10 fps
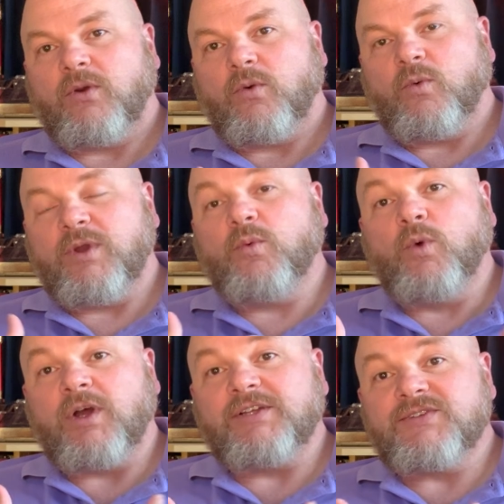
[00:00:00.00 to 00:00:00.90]
we
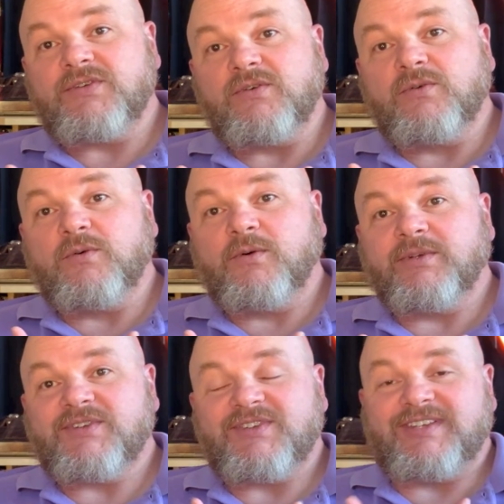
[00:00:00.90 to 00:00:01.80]
want to
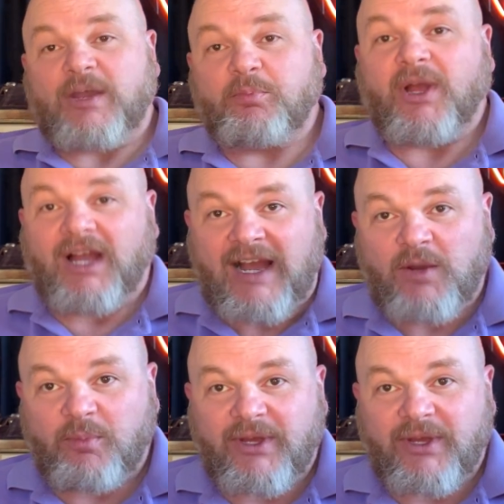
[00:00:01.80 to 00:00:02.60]
step up